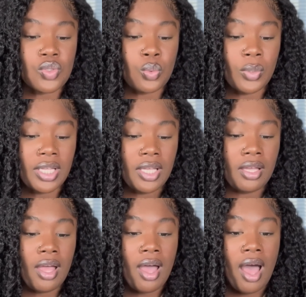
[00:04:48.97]

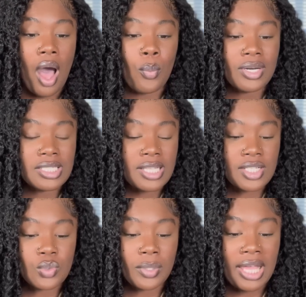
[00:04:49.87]

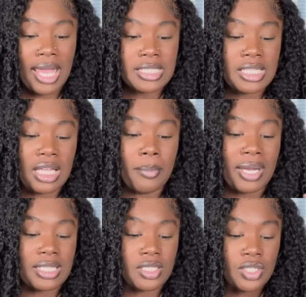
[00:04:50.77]
2018, but
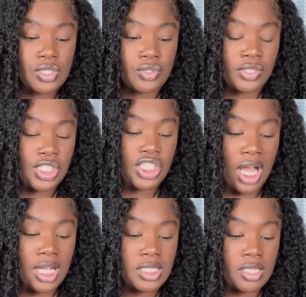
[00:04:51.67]
I took
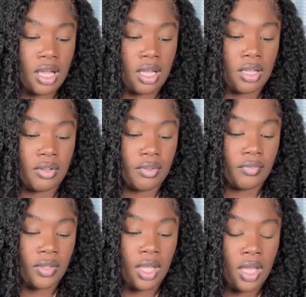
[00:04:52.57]
screenshots
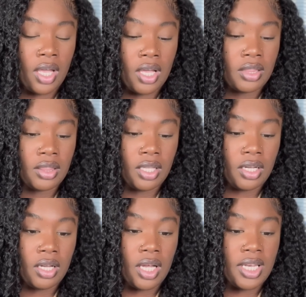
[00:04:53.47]
of
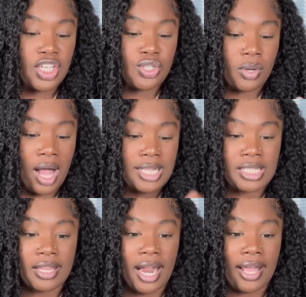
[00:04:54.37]
the initial
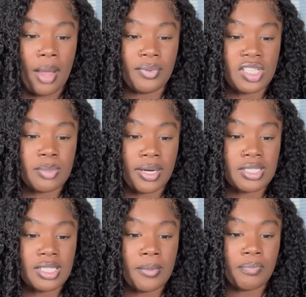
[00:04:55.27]
content that I got for this
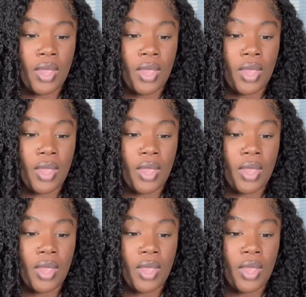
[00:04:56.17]
person.